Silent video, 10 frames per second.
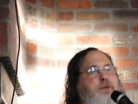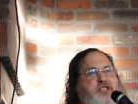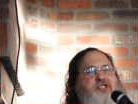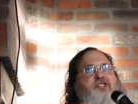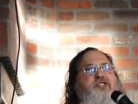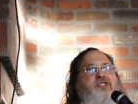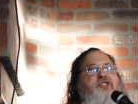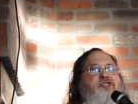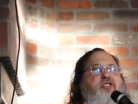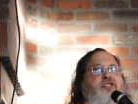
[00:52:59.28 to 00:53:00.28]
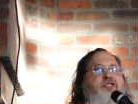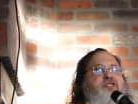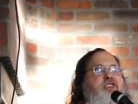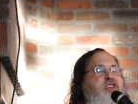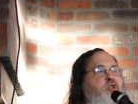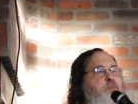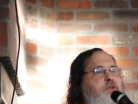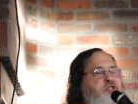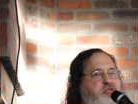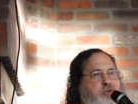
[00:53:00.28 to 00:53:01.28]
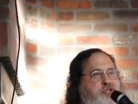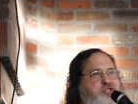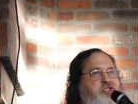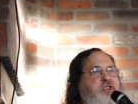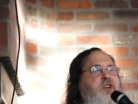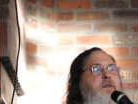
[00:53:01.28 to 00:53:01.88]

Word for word: businesses started saying open source.